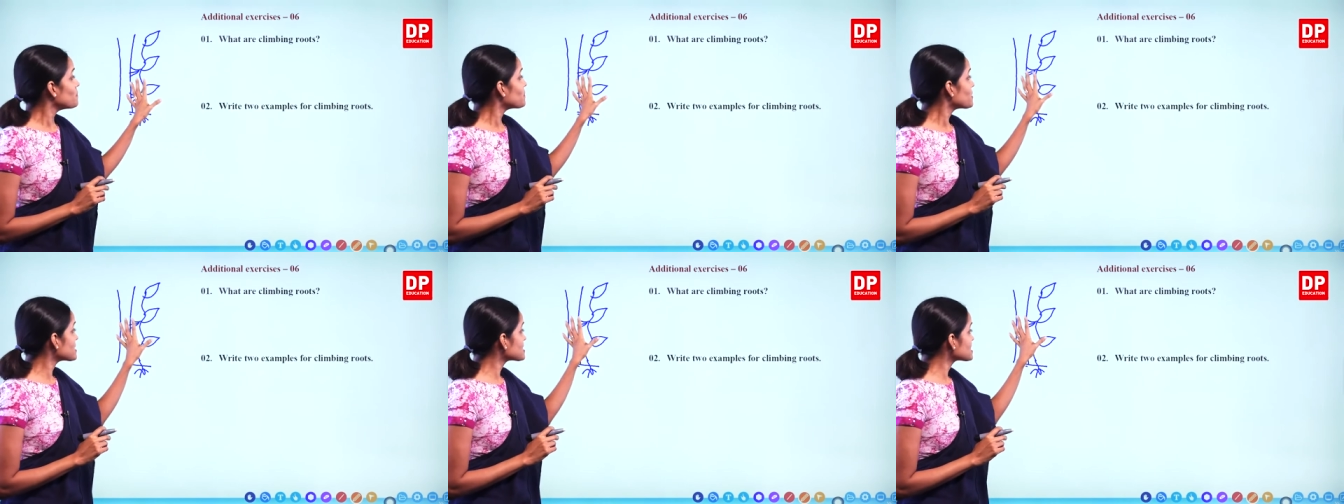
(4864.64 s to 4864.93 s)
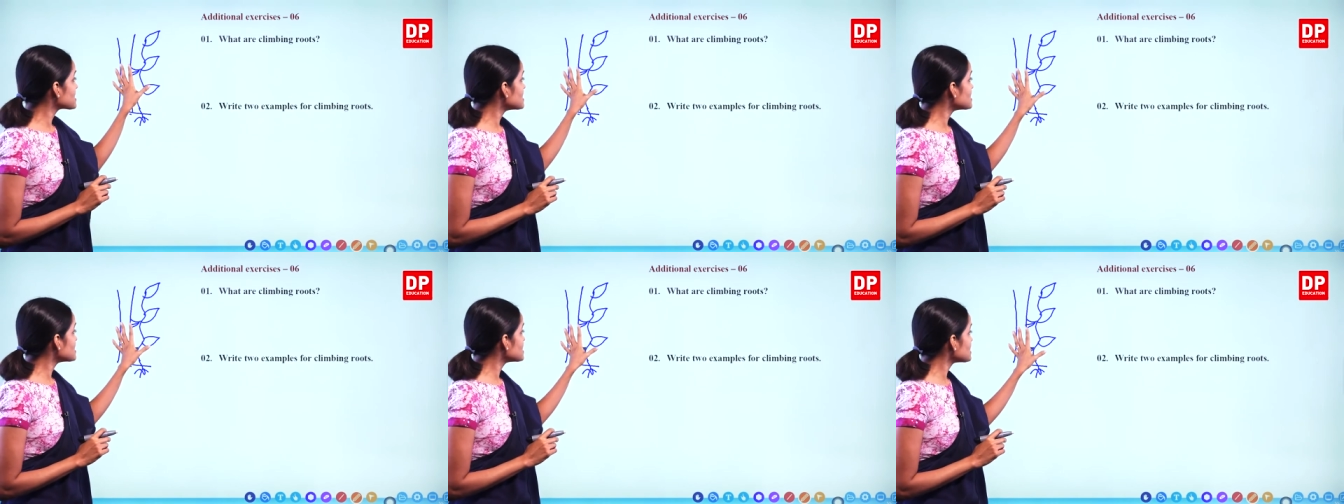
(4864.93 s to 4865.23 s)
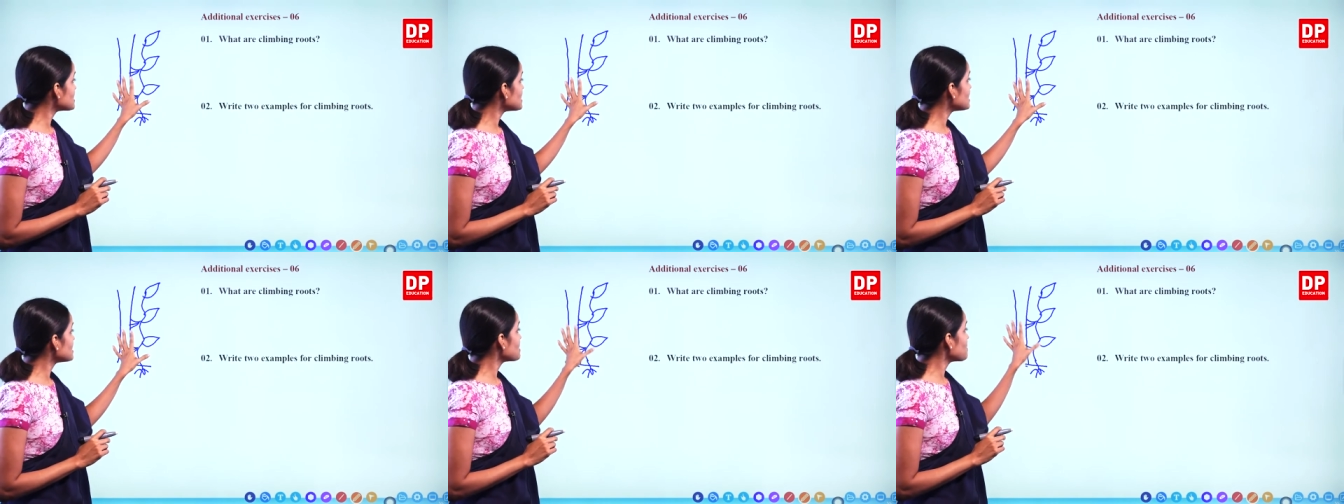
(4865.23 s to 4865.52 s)

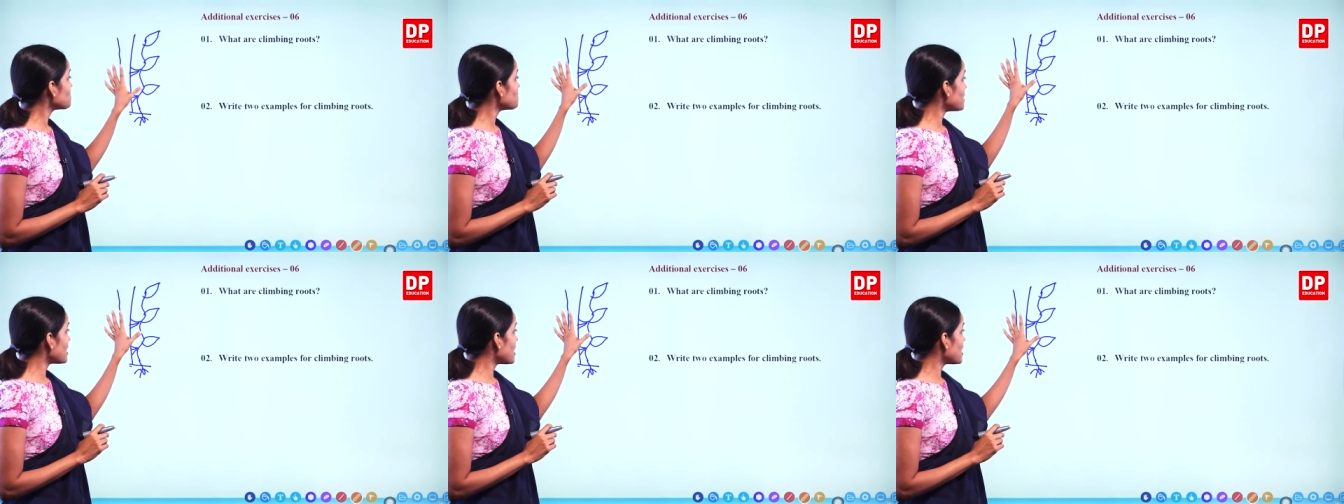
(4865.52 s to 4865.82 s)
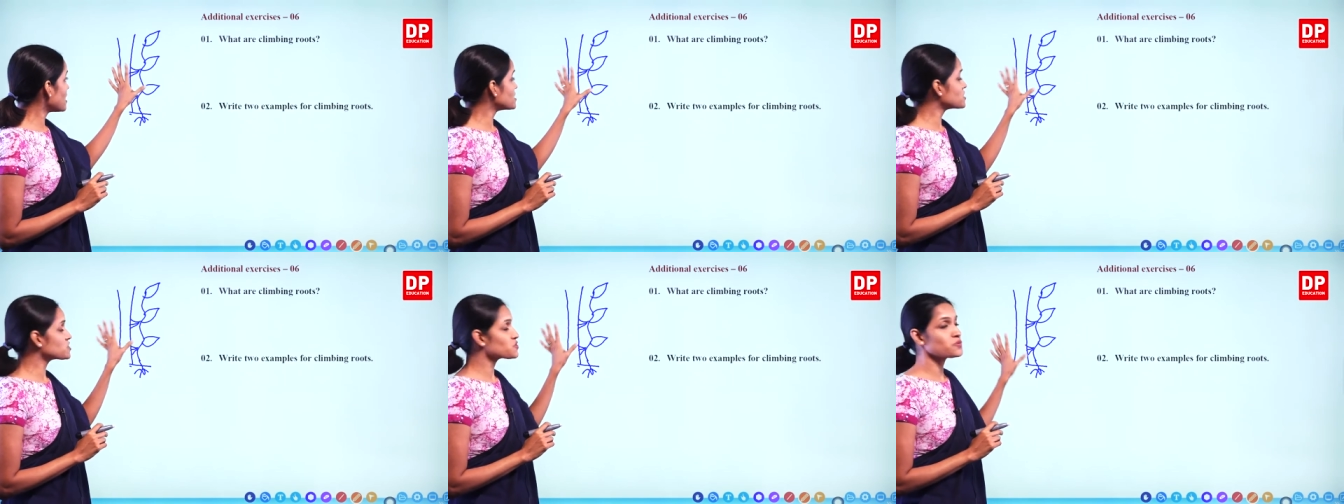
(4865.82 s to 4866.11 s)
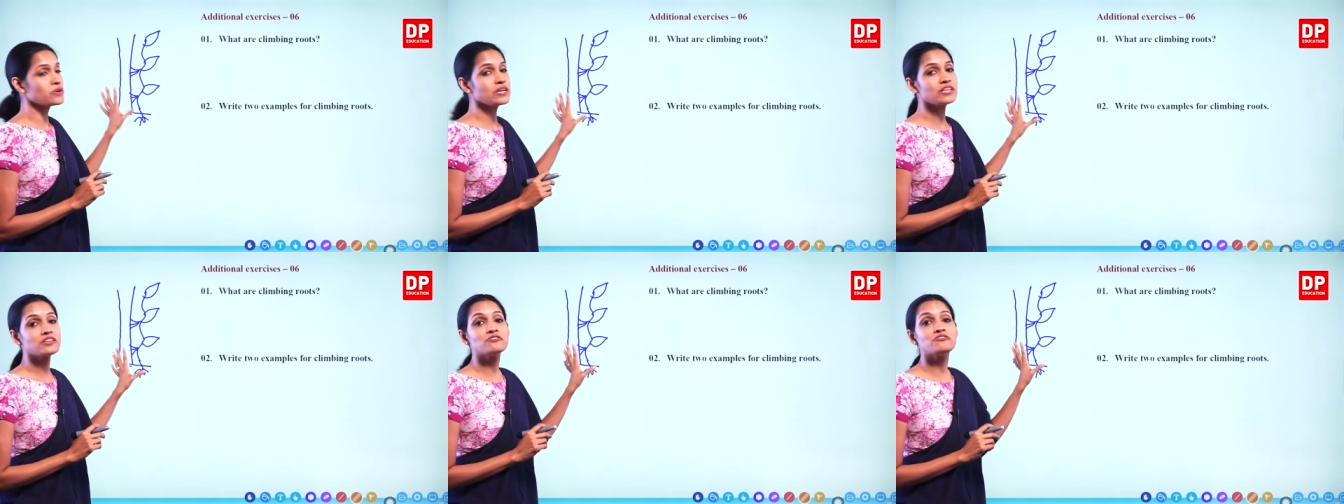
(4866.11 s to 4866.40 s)
present in the plants
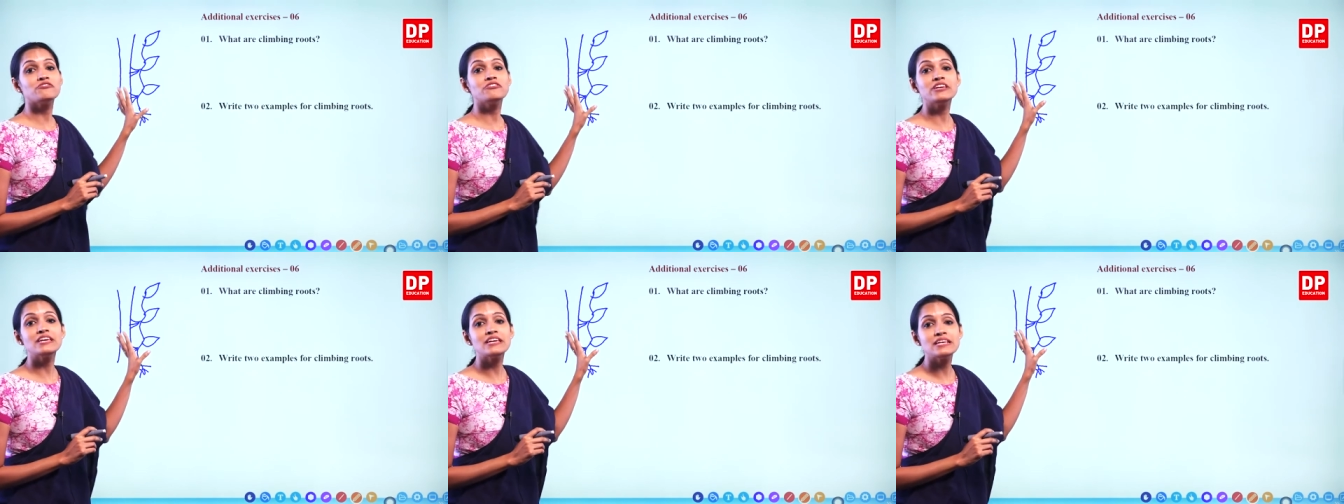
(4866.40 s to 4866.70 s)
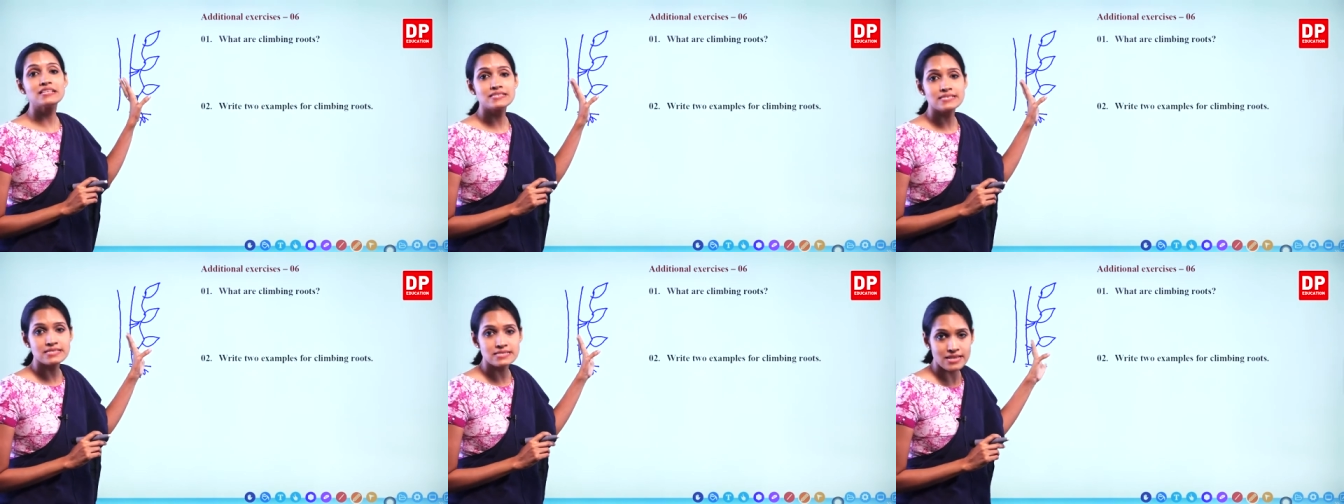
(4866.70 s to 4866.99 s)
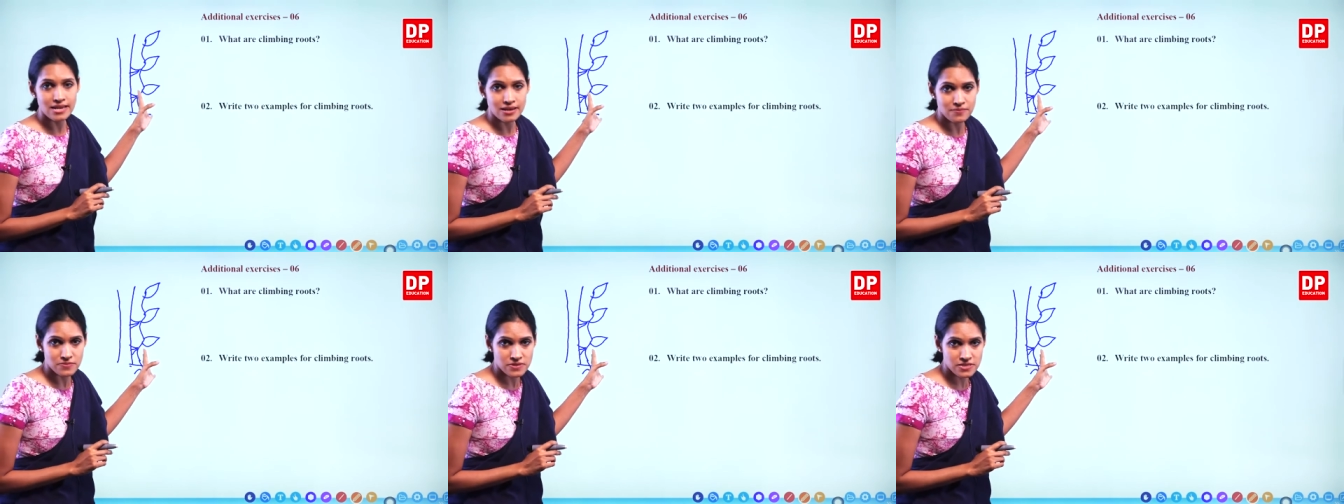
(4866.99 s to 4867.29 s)
with weak
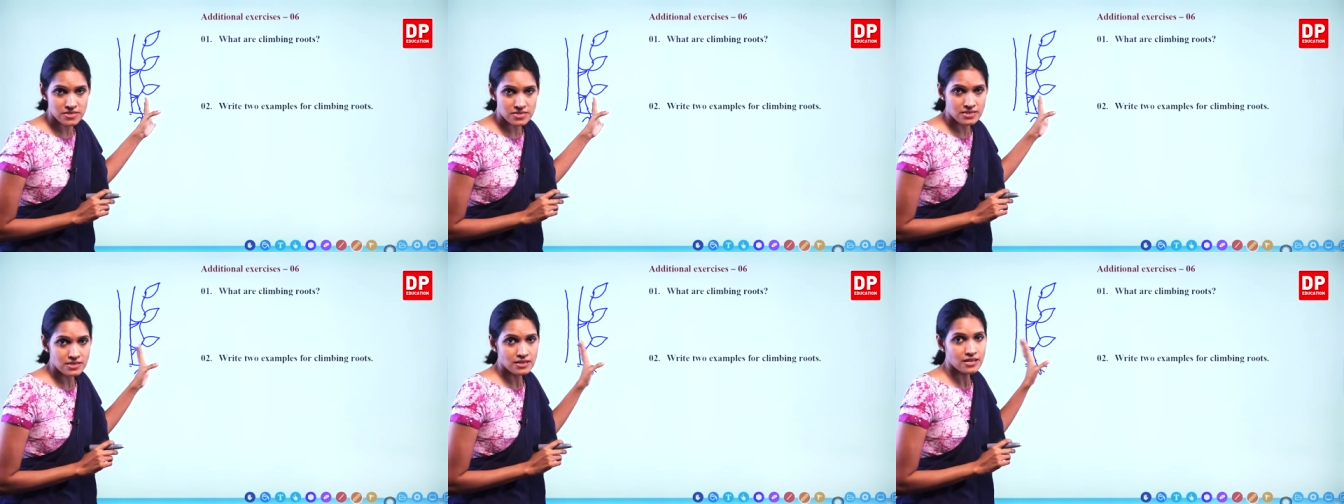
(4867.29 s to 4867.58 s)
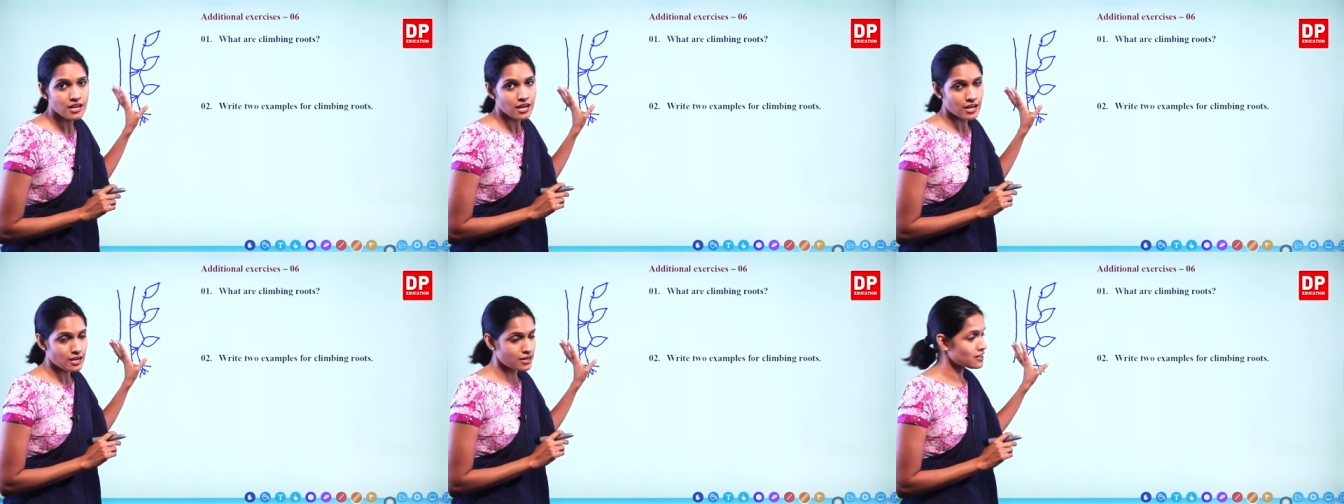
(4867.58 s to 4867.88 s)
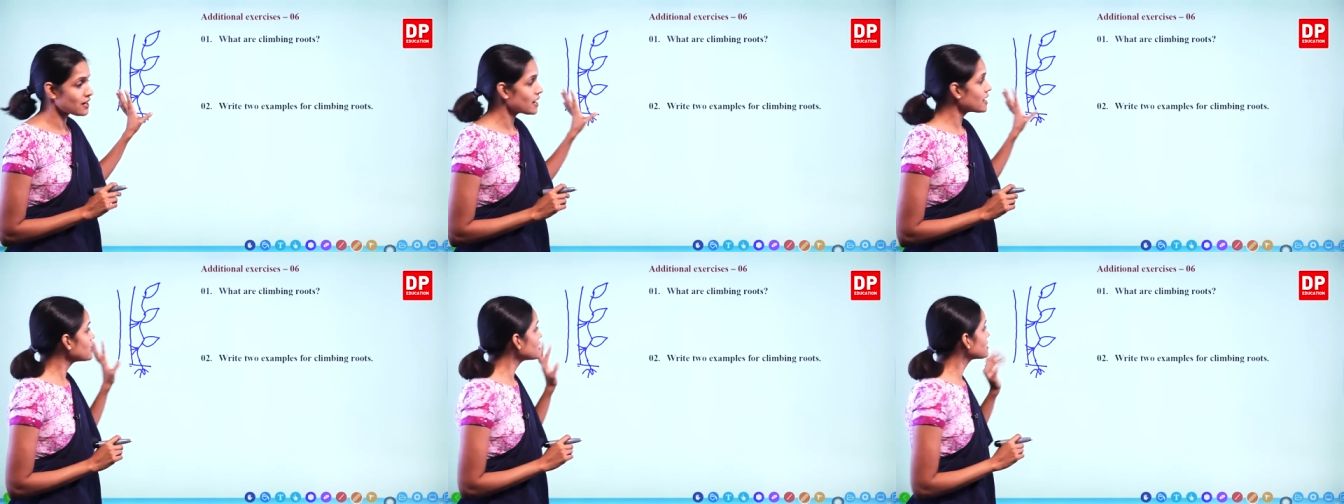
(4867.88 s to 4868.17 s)
stems.
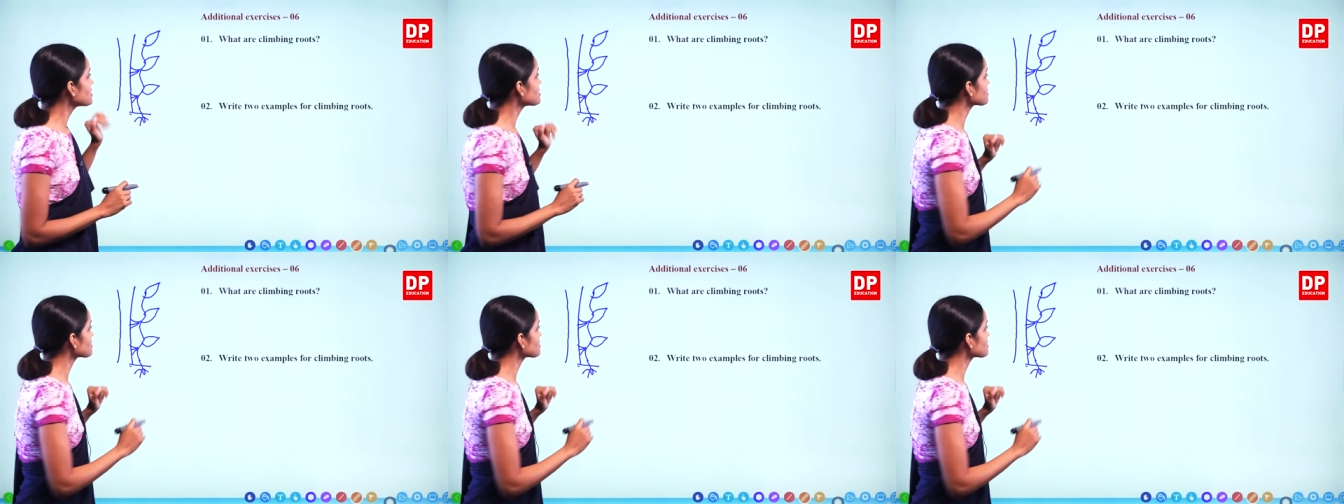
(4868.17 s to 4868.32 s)
Right?